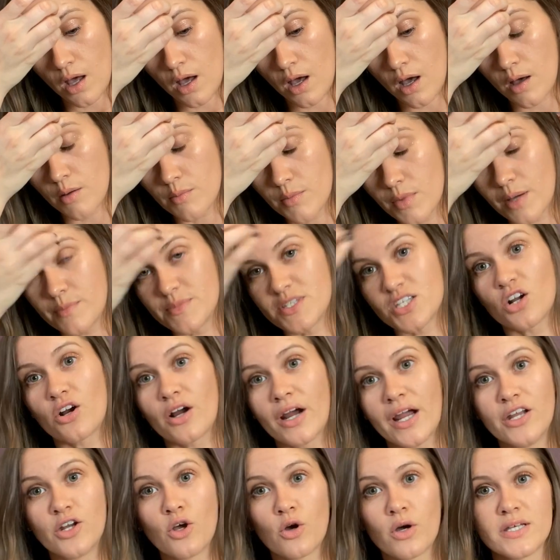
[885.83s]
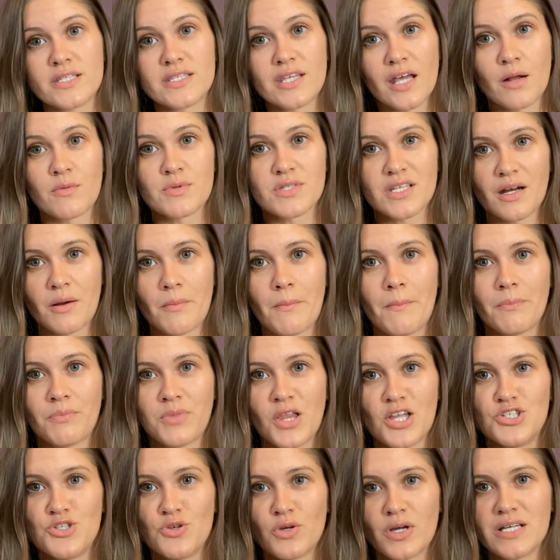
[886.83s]
I'm sorry, I know I said I was going
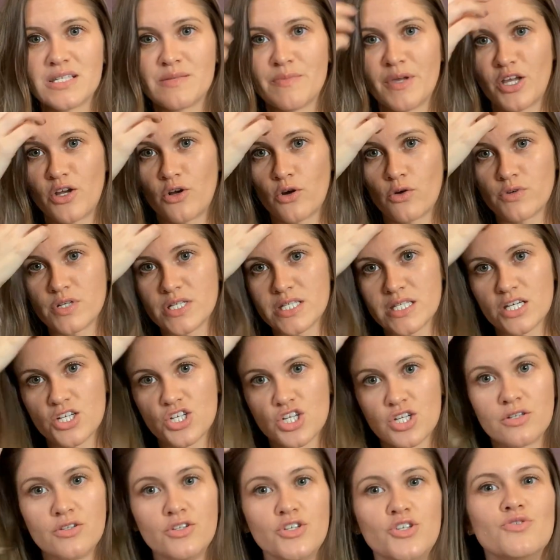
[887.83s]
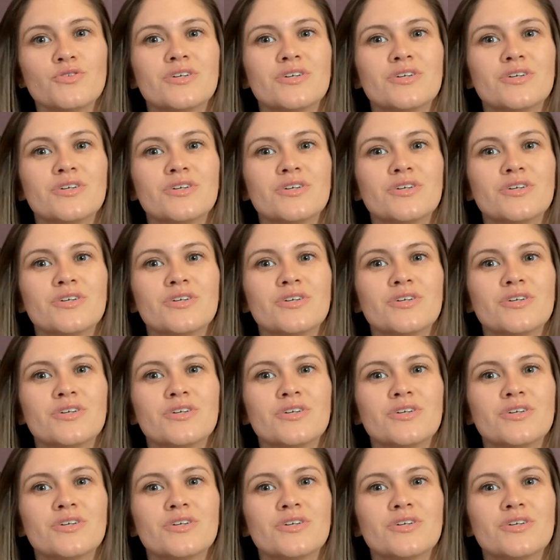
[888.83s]
to let you guys make your own decision.